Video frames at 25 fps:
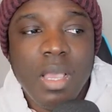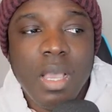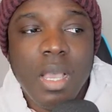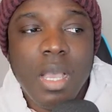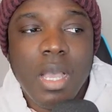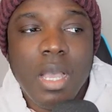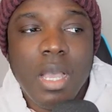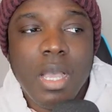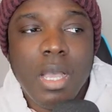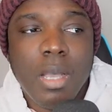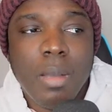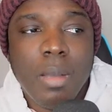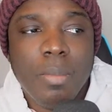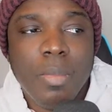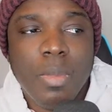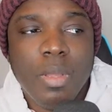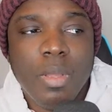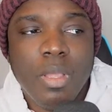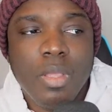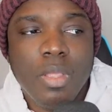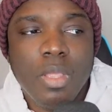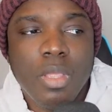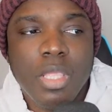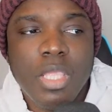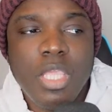
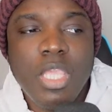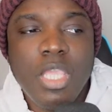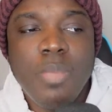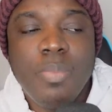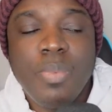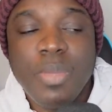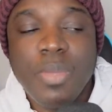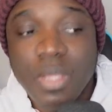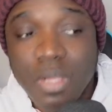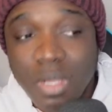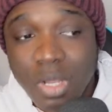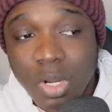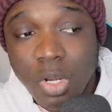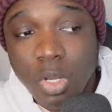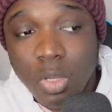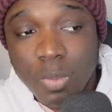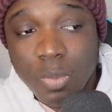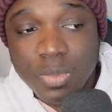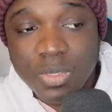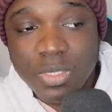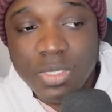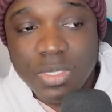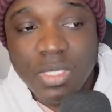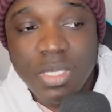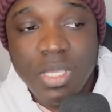EPL
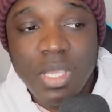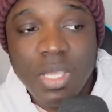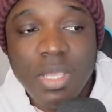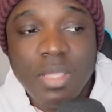clubs.